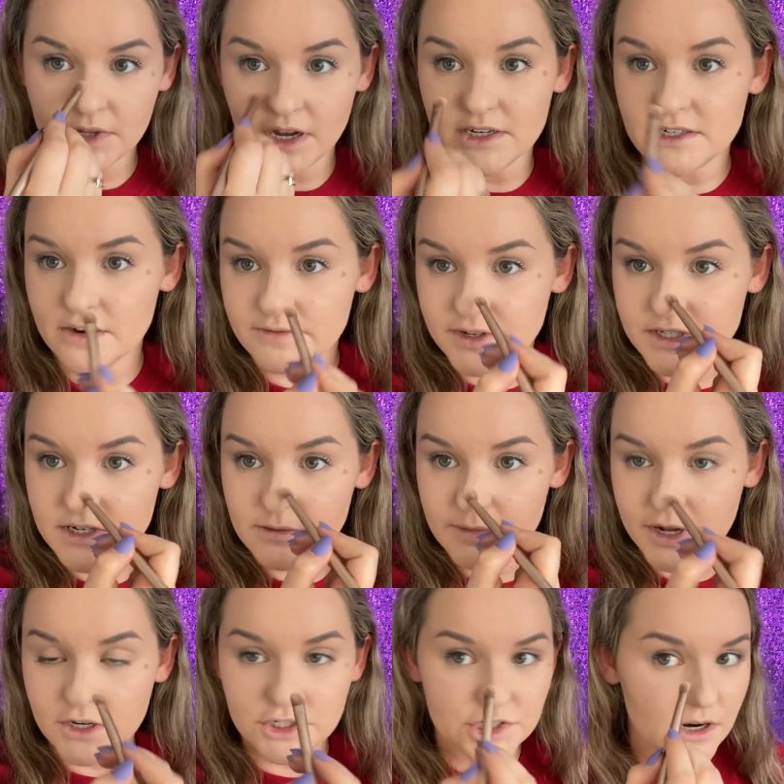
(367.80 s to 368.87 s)
Definitely did a
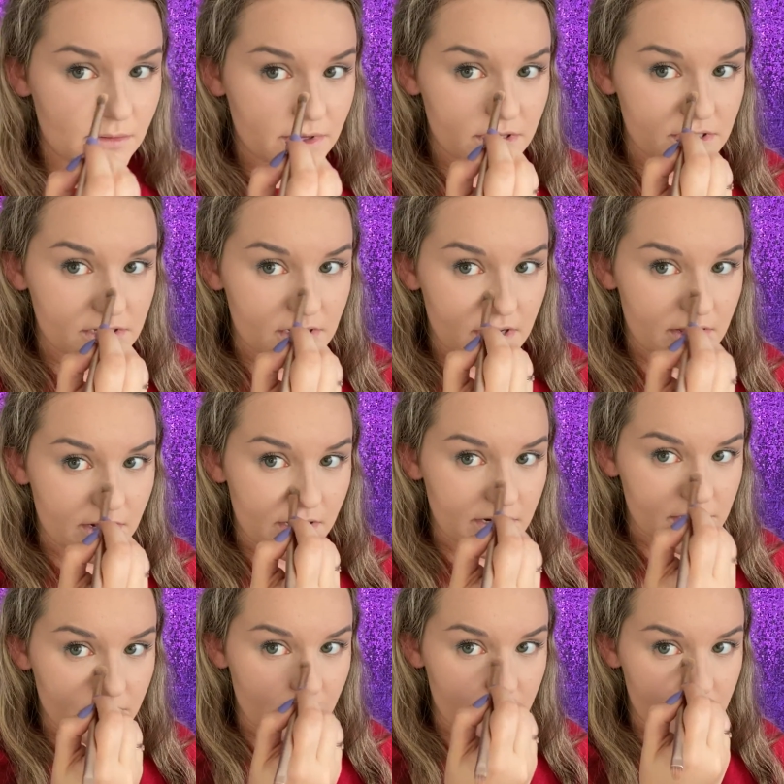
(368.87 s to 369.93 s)
better job on this side than I
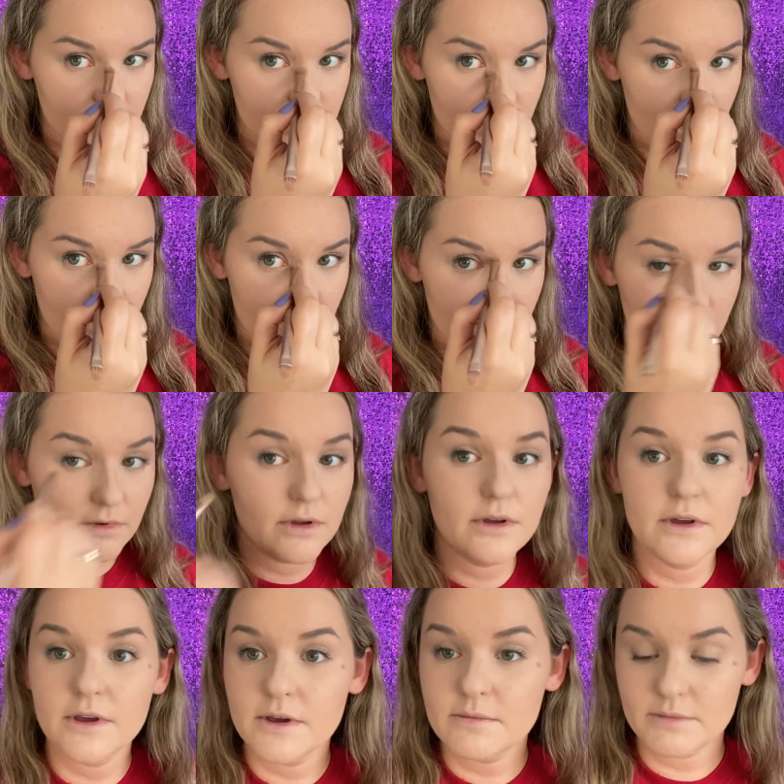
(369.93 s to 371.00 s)
did on this side,
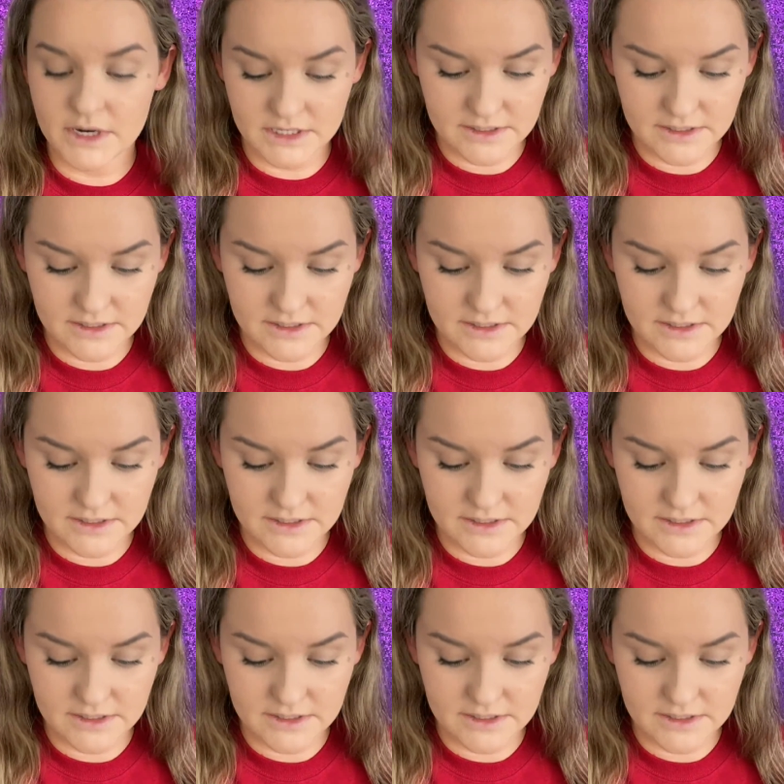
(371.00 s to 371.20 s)
but it's